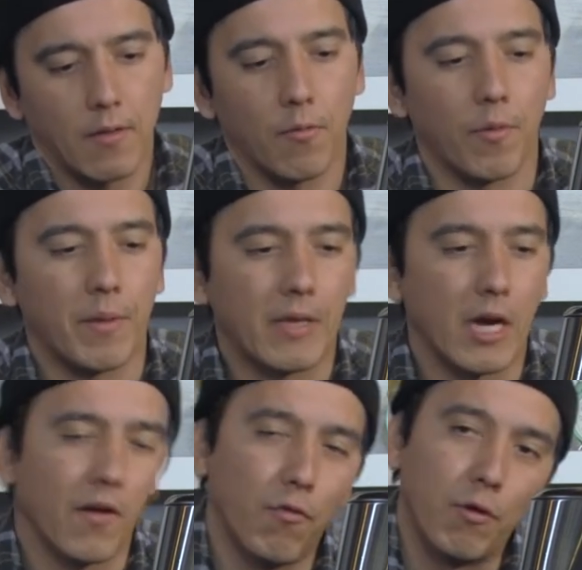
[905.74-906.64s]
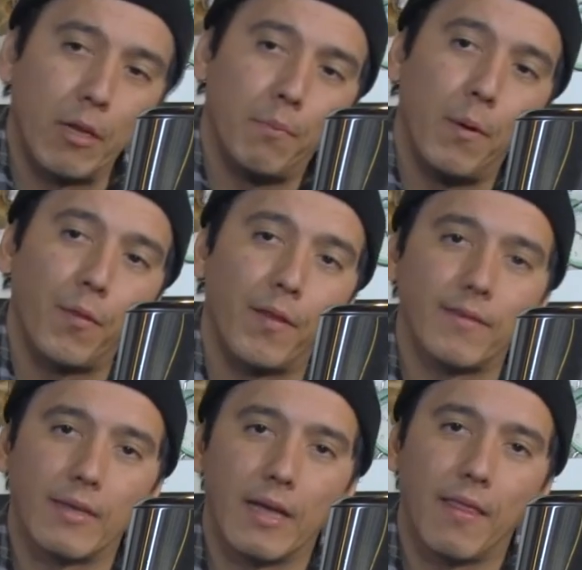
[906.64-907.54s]
I want to be careful when I put
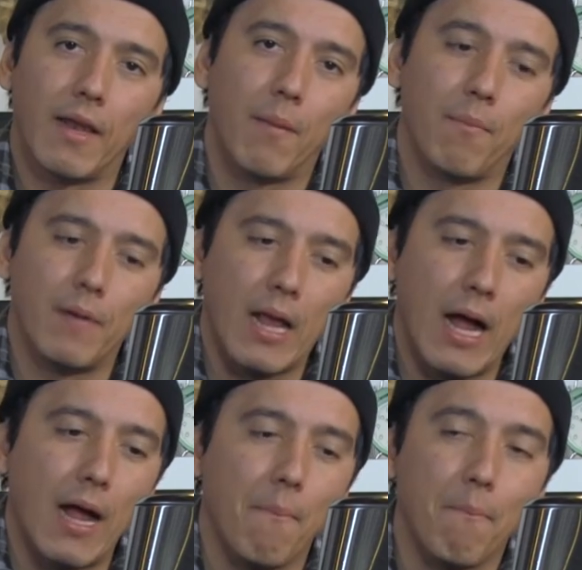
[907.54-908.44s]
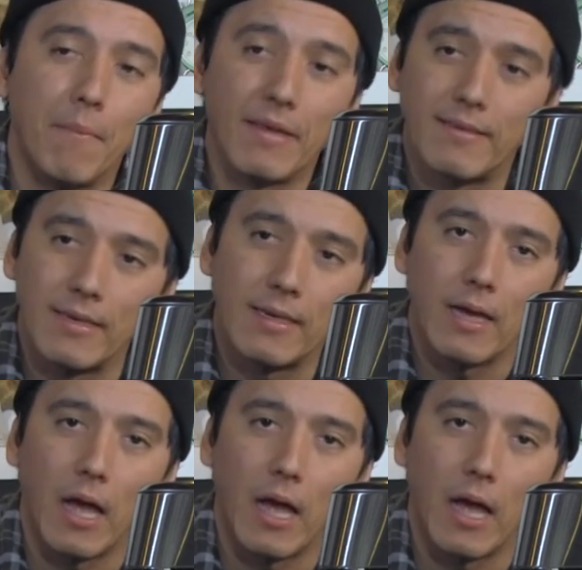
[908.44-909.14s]
this in that I'm not missing.